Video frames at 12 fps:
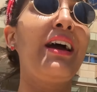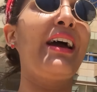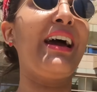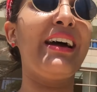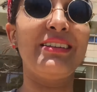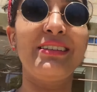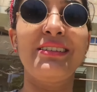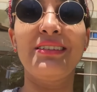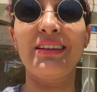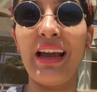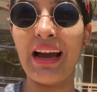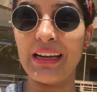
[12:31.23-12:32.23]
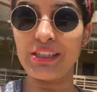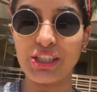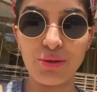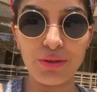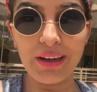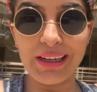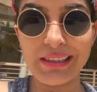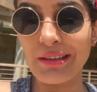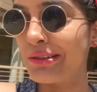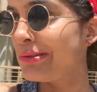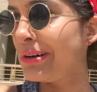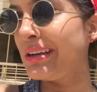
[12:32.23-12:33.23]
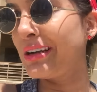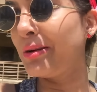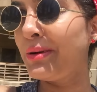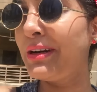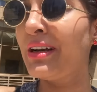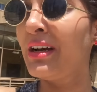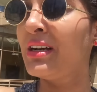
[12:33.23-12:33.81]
And yeah, I showed you guys a tour a little bit.